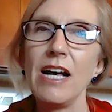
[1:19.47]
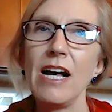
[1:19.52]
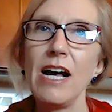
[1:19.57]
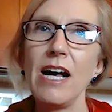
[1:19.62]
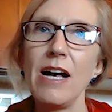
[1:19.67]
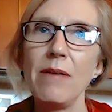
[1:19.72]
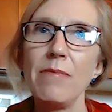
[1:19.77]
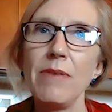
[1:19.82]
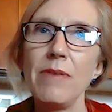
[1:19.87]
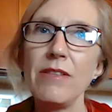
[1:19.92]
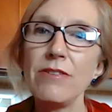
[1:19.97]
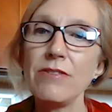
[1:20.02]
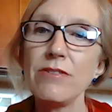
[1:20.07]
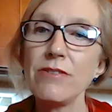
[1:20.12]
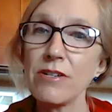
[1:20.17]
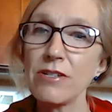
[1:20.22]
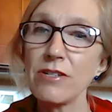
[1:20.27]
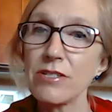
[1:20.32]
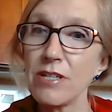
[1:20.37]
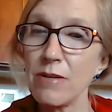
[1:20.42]
Um, and
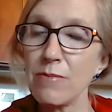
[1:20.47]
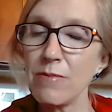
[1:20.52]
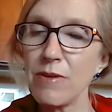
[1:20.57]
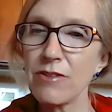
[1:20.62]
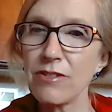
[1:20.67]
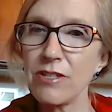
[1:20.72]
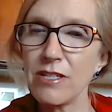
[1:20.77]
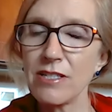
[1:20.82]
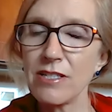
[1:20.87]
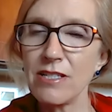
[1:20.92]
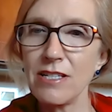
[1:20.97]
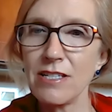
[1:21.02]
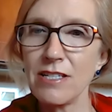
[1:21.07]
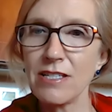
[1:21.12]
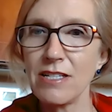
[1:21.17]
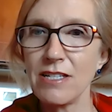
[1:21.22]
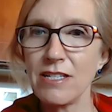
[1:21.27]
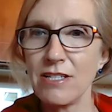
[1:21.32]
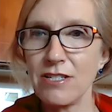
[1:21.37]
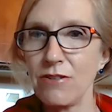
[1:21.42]
there are some
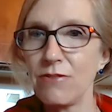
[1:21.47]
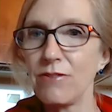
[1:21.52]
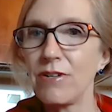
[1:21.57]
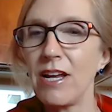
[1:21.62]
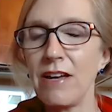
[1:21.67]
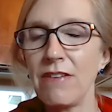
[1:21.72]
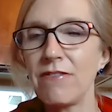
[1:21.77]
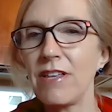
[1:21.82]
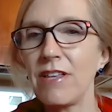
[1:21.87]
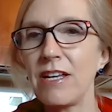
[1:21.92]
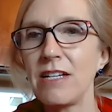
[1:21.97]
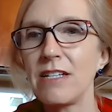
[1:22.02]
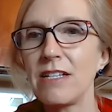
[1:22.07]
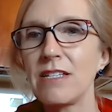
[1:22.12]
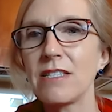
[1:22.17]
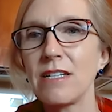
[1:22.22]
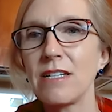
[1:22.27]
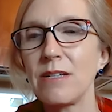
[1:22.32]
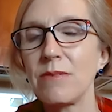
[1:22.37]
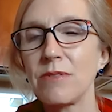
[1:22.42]
ethnicities that don't have that
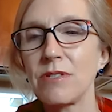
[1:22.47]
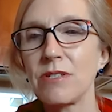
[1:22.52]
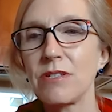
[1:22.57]
enzyme.